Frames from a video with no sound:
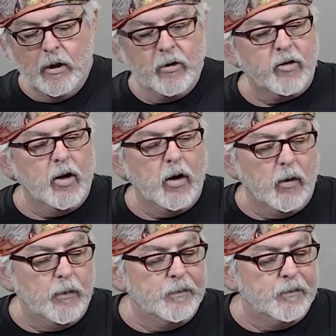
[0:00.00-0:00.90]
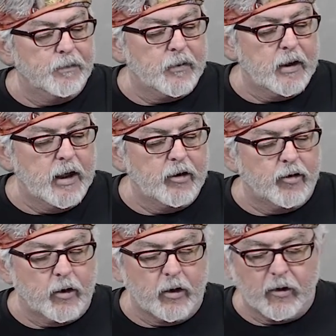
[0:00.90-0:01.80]
So, as
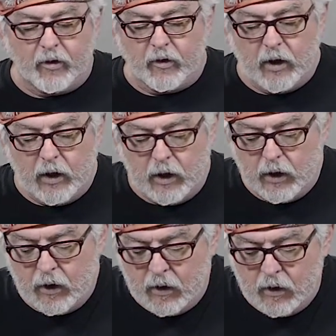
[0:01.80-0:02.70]
you can see,